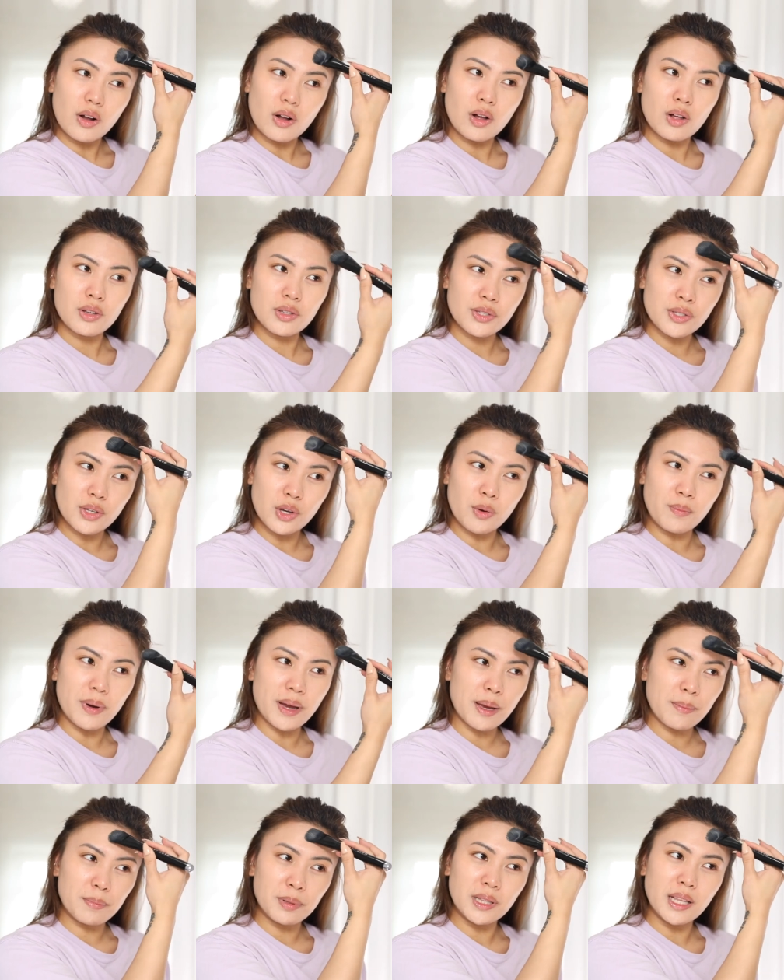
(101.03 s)
Also,
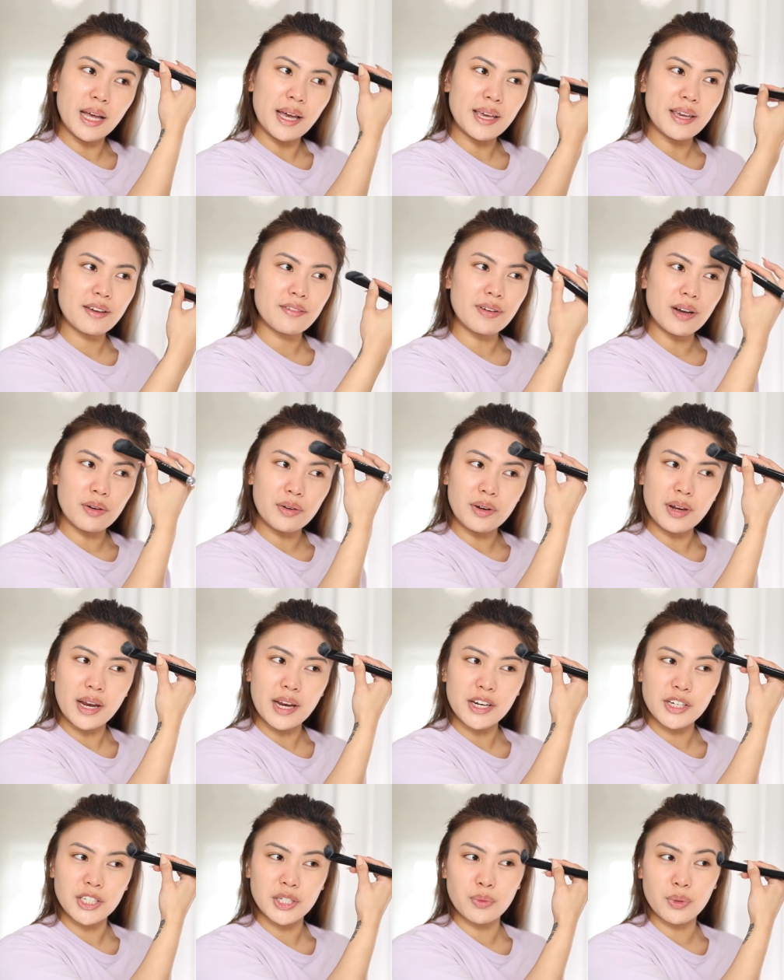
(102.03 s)
by applying
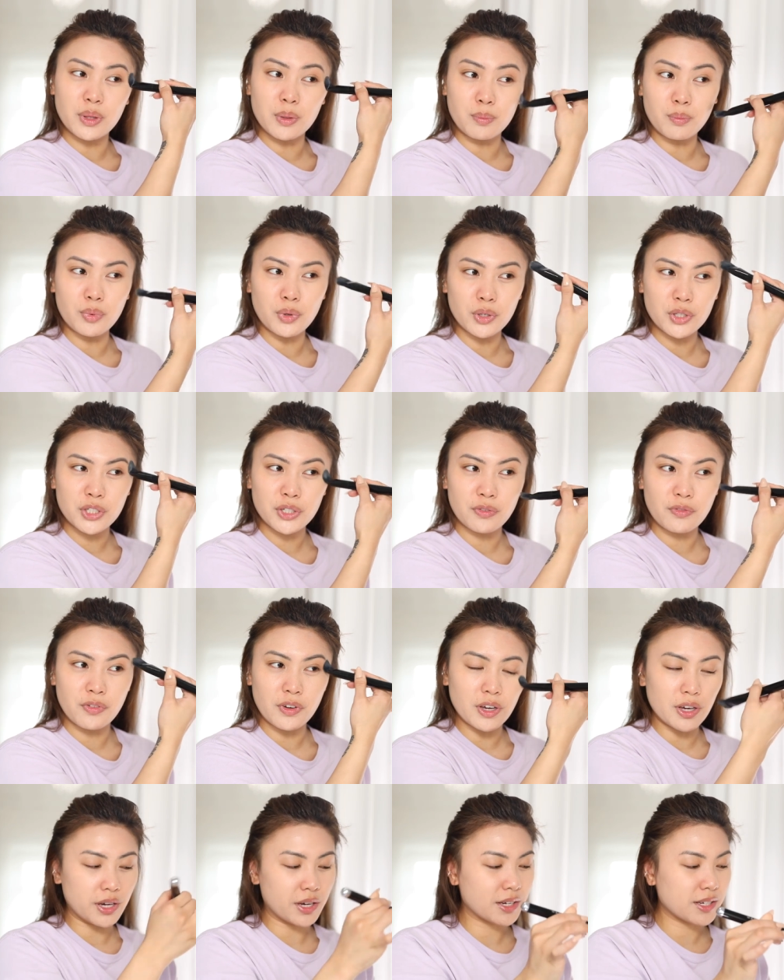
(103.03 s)
foundation with a brush
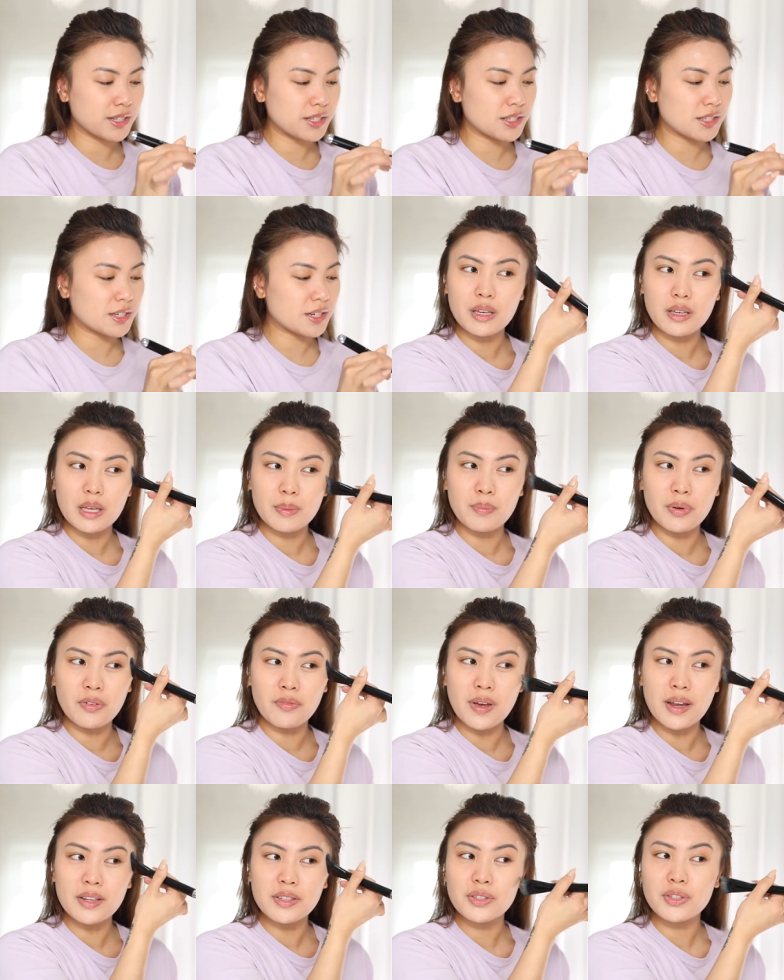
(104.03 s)
first, it
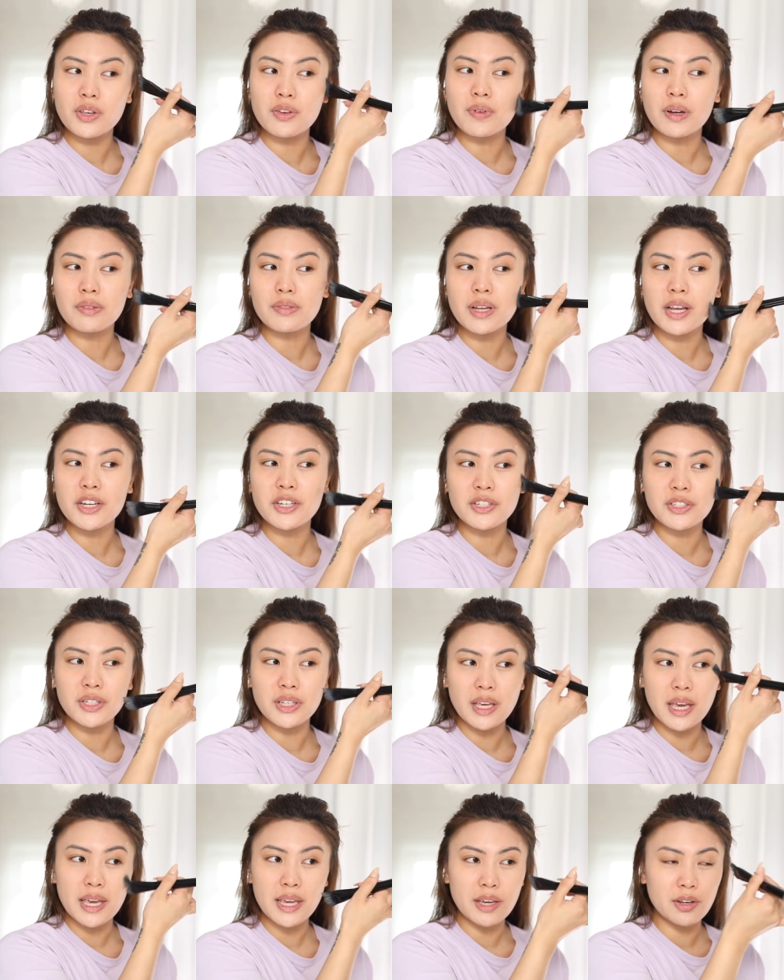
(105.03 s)
prevents your foundation
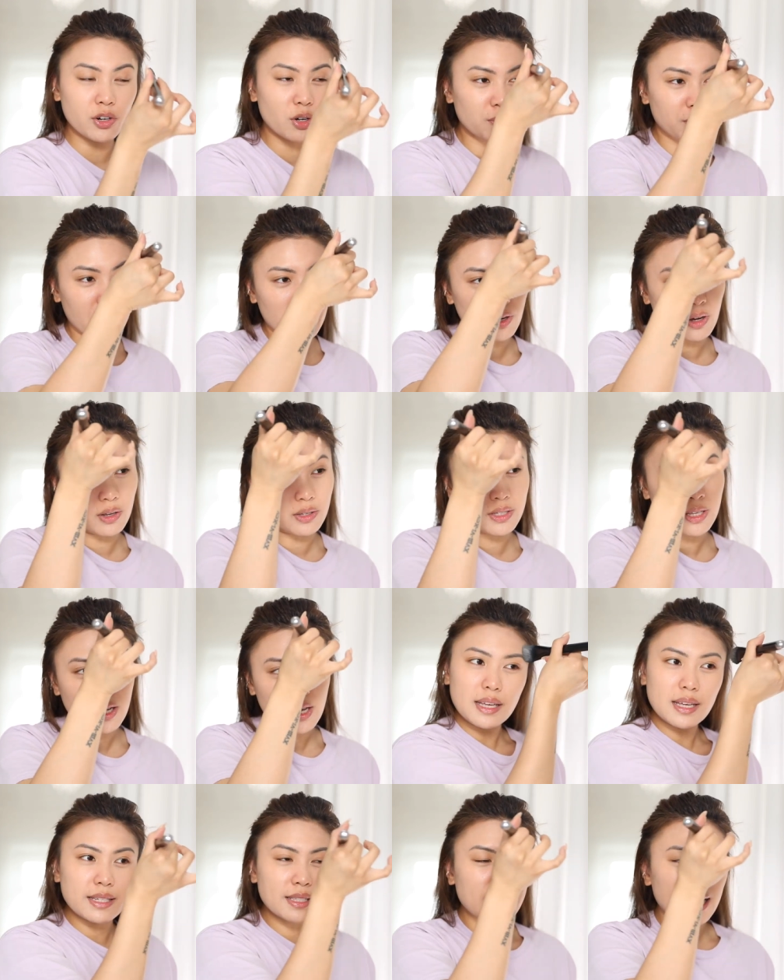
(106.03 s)
to caking up because
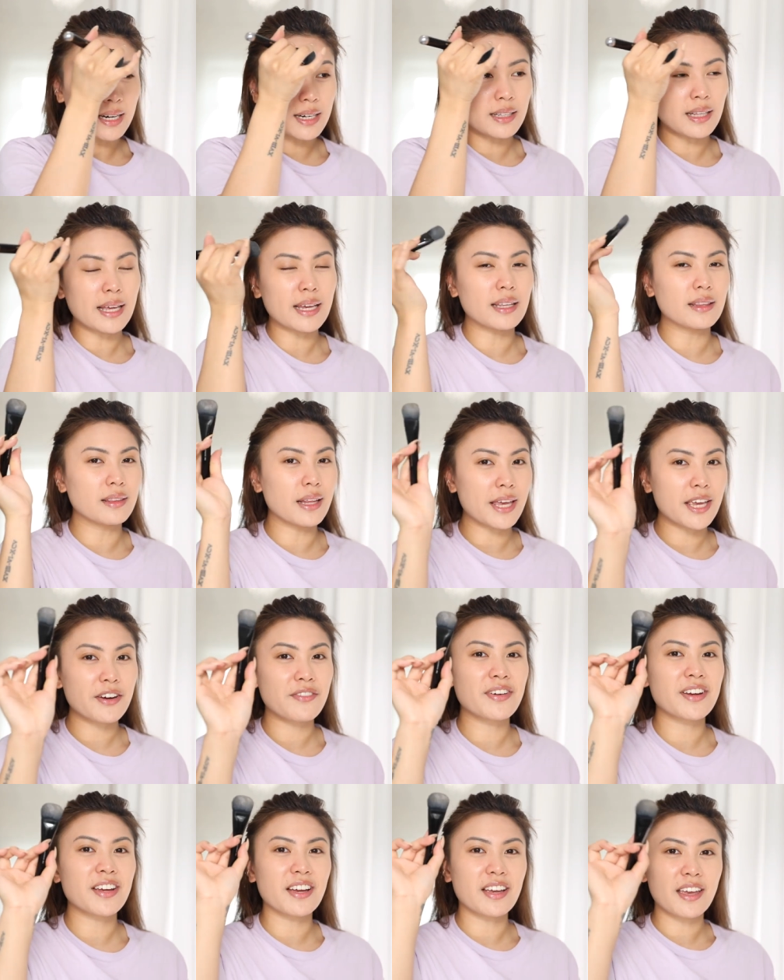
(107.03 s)
it's kind of like
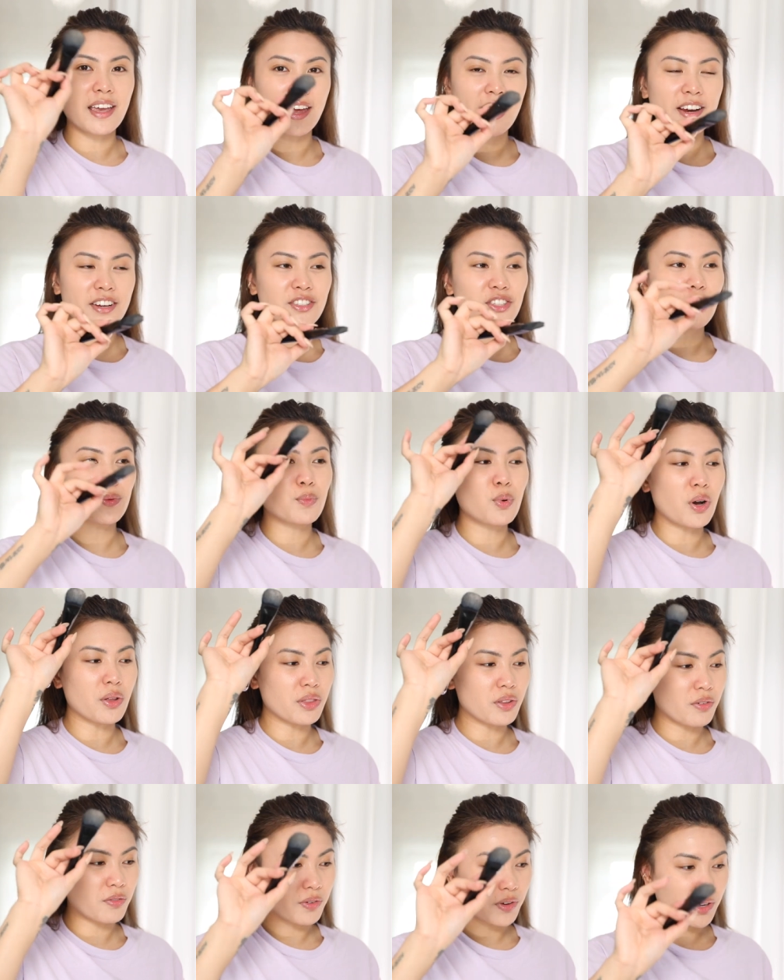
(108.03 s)
layering a cake. So you put
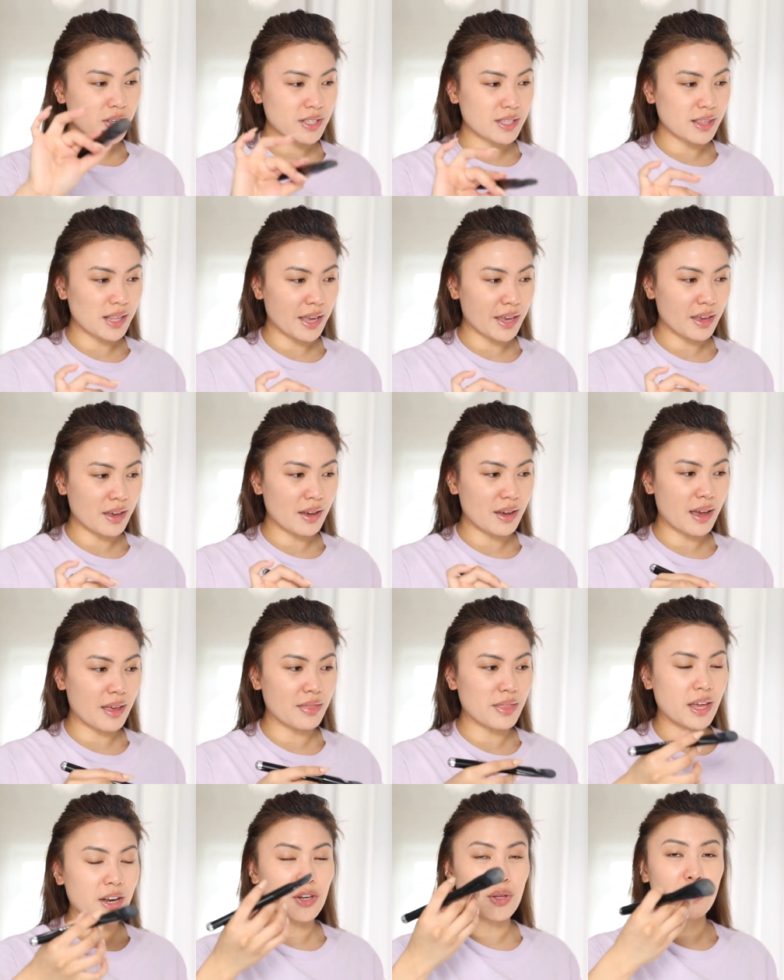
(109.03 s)
on the first layer
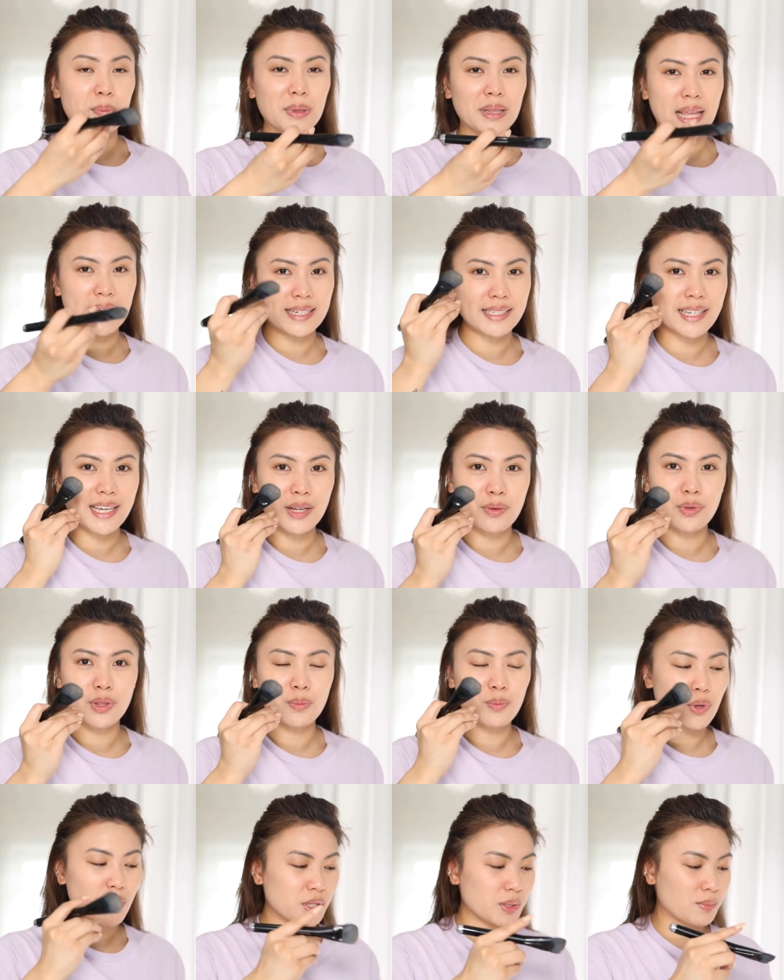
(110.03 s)
and then you blend it in with
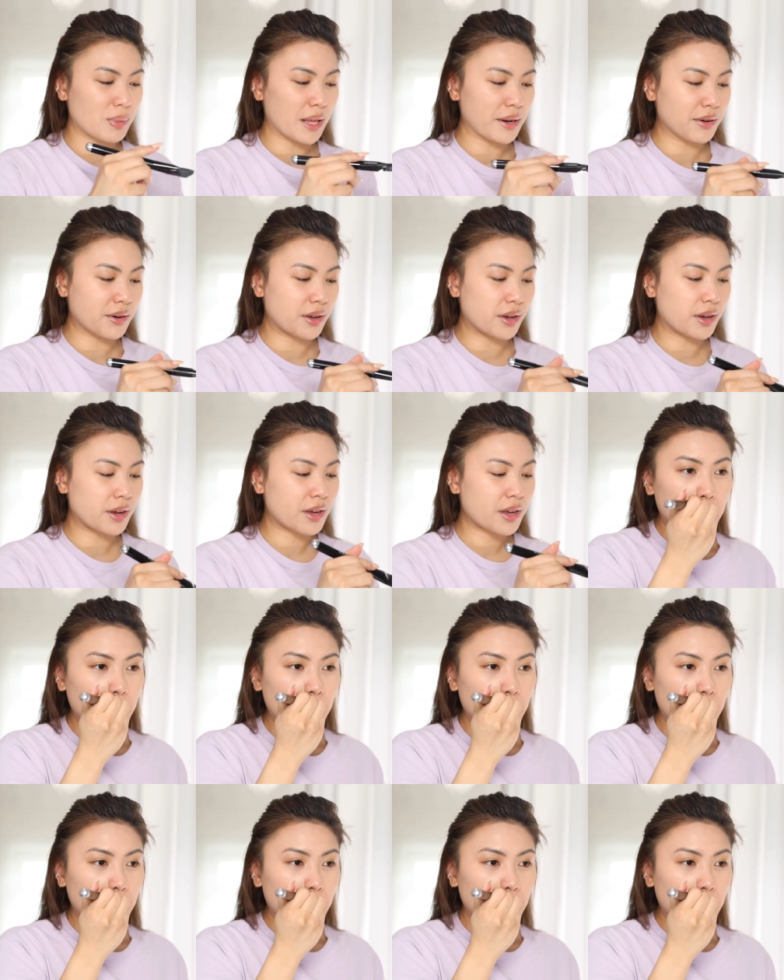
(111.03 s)
a Beauty Blender.